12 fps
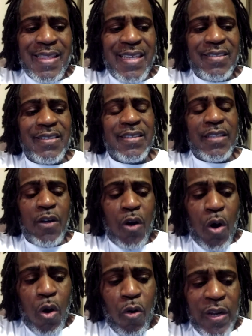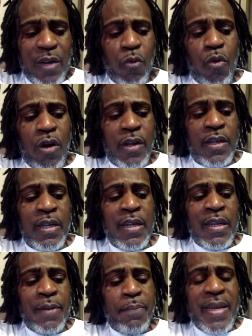This is the only one
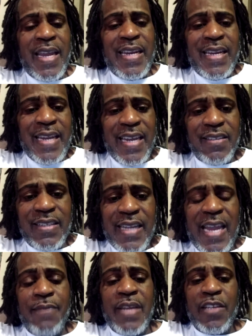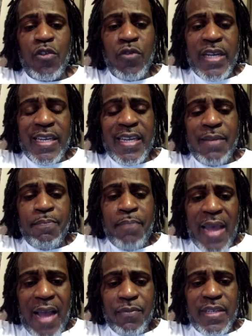being in his name that you can get
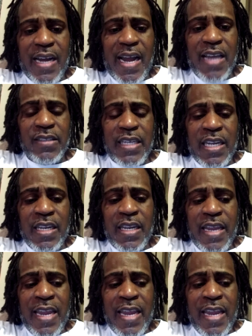baptized in,